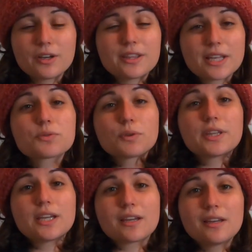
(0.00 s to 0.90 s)
And that's one
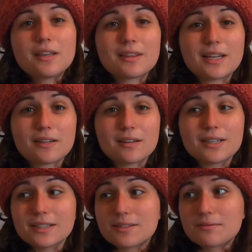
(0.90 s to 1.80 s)
thing
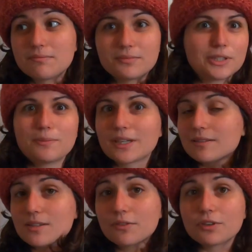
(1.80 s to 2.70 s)
that is really big
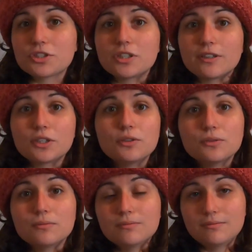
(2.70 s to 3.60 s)
in software engineering.
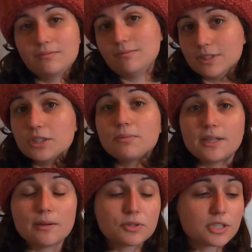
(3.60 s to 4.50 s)
You need to
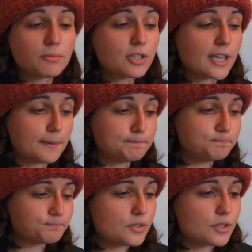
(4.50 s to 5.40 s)
be able to communicate.
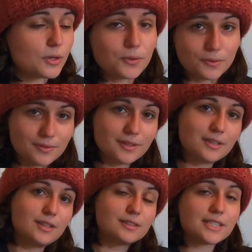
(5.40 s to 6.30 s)
So
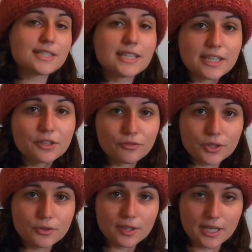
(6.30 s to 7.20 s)
let's say the
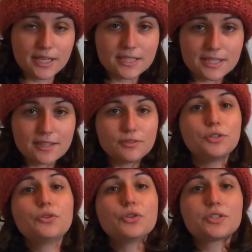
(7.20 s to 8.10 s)
interviewer has given
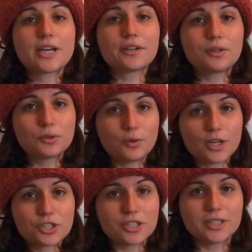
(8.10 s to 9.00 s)
you your technical
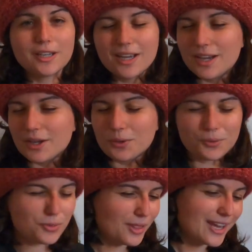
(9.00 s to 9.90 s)
question.
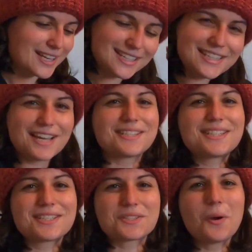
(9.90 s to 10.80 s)
You're like, yes,
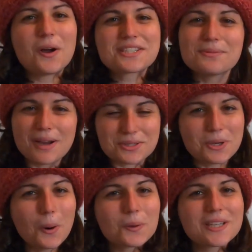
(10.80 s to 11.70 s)
this is awesome. I
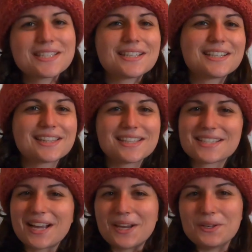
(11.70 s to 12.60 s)
totally studied
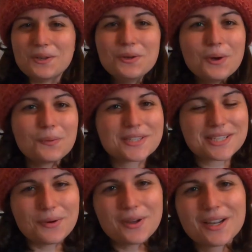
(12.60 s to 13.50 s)
this. I know what's
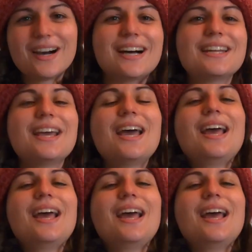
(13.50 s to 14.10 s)
going on.